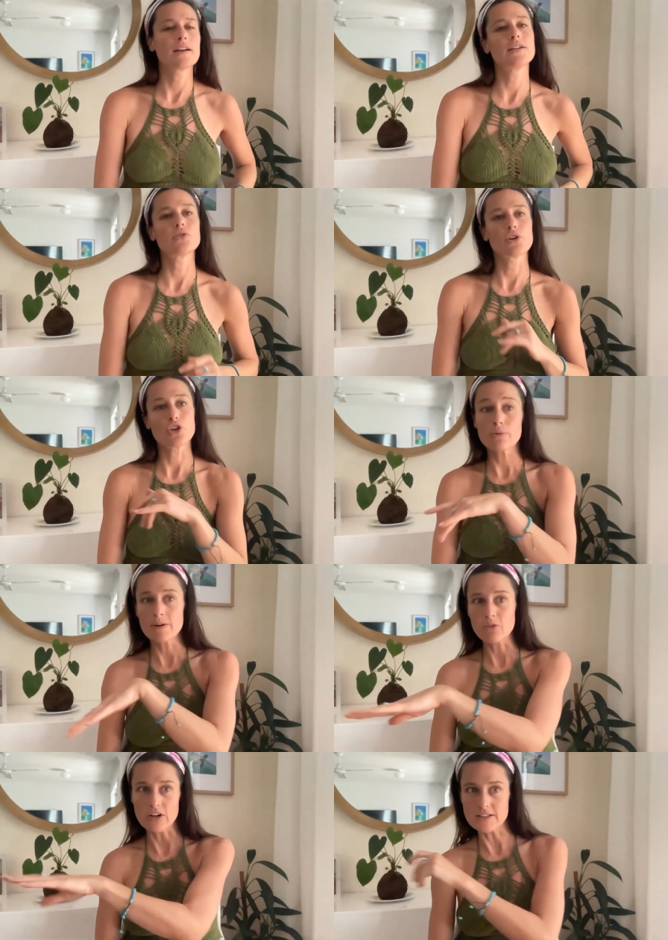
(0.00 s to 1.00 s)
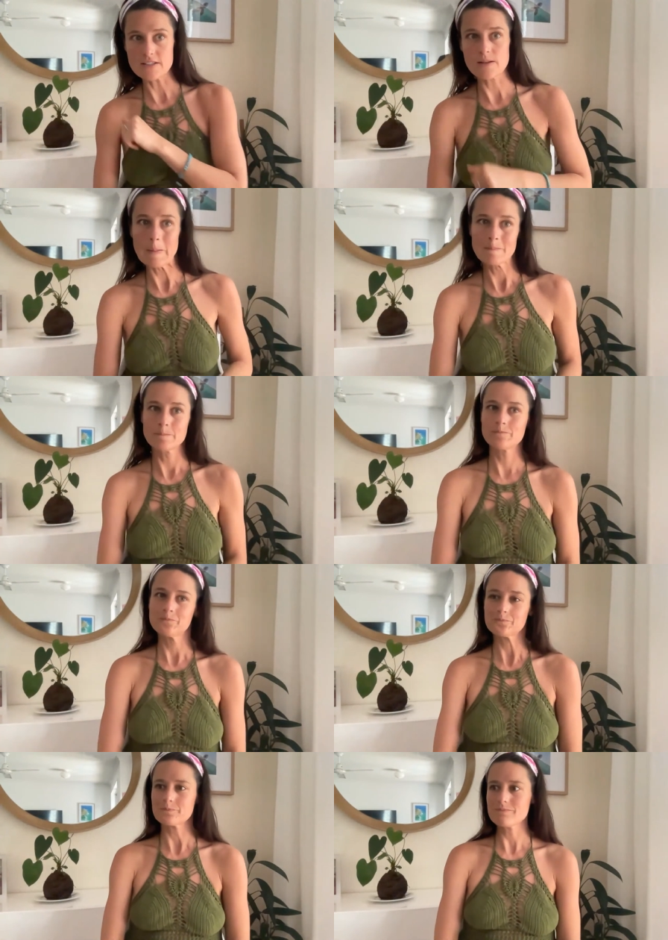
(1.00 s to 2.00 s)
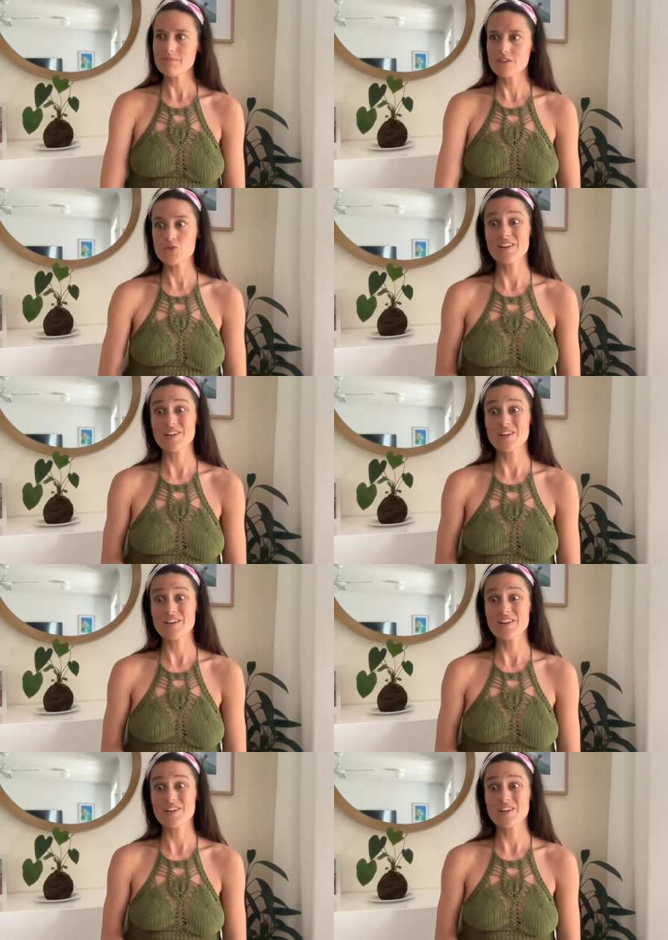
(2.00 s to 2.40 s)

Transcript: into a human voice. So